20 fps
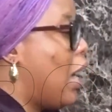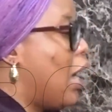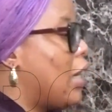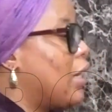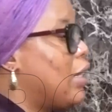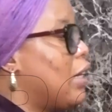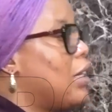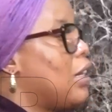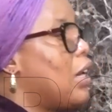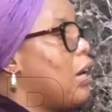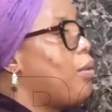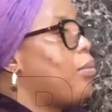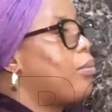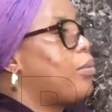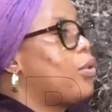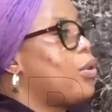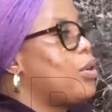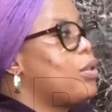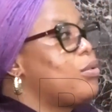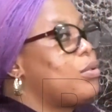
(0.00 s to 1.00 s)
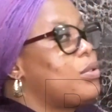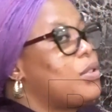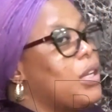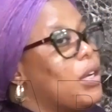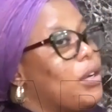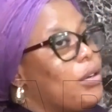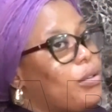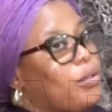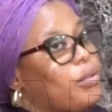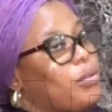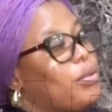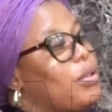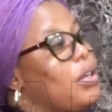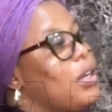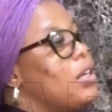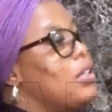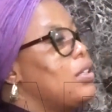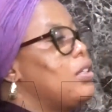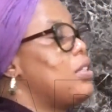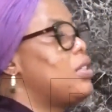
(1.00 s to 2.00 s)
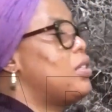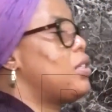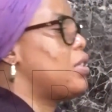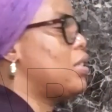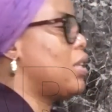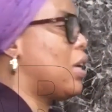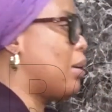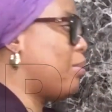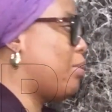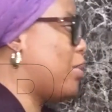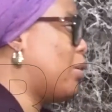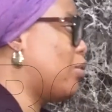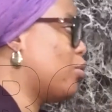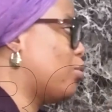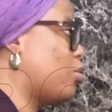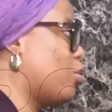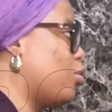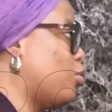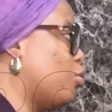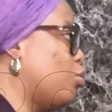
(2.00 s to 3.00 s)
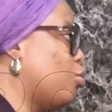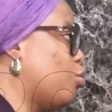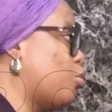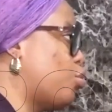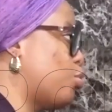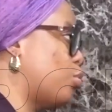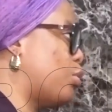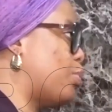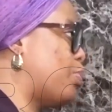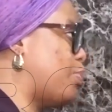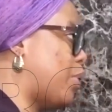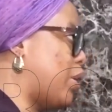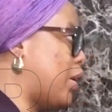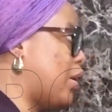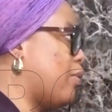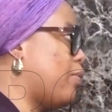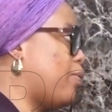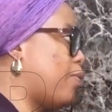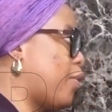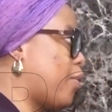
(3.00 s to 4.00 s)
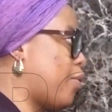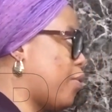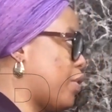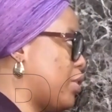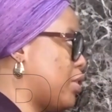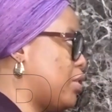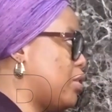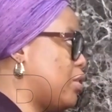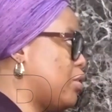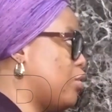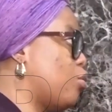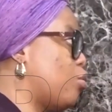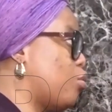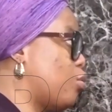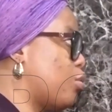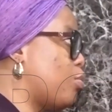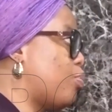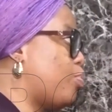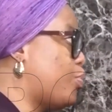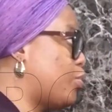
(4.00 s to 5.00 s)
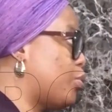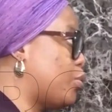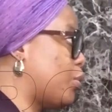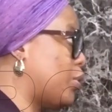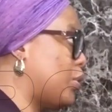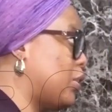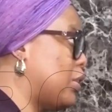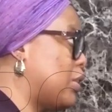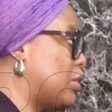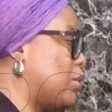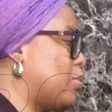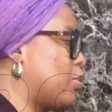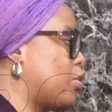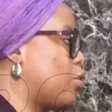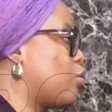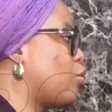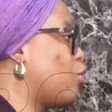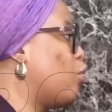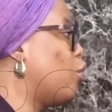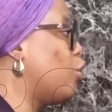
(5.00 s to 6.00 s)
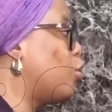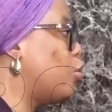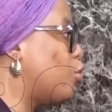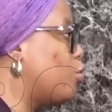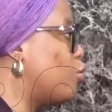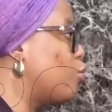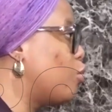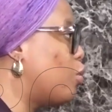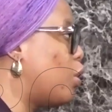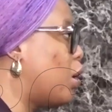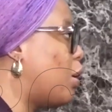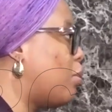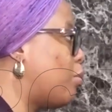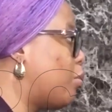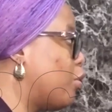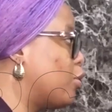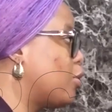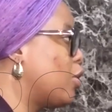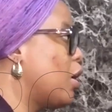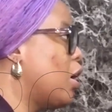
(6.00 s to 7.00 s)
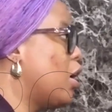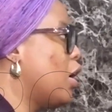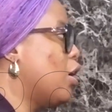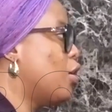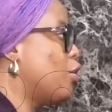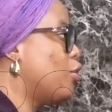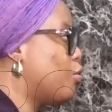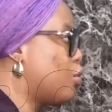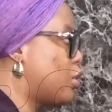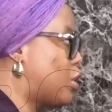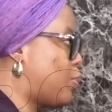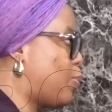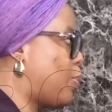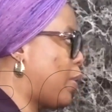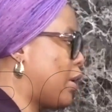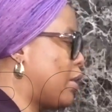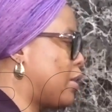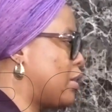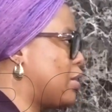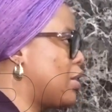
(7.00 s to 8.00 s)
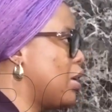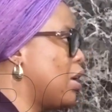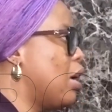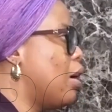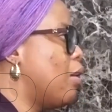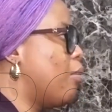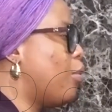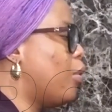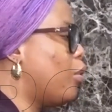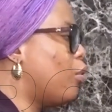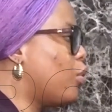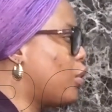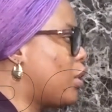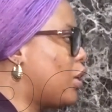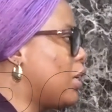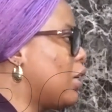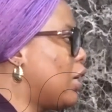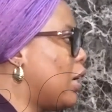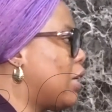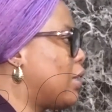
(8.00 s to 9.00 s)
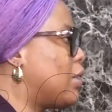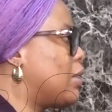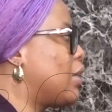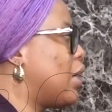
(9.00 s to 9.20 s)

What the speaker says: and then I'm going to tell you this is the amount you should pay for it, you should put on it, because only you know how much you spent. But looking at